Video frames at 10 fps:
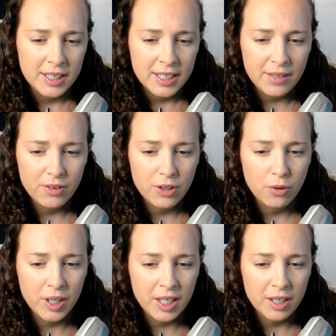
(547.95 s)
Even though
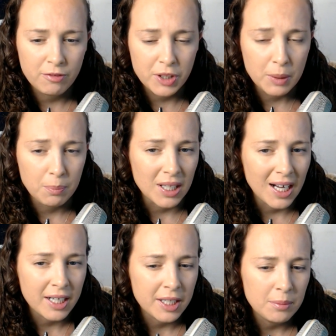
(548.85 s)
he didn't really
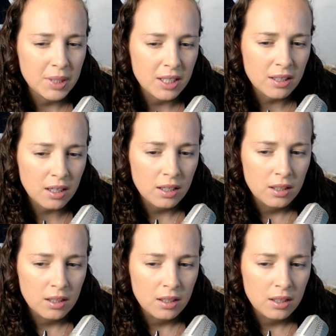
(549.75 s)
block him here,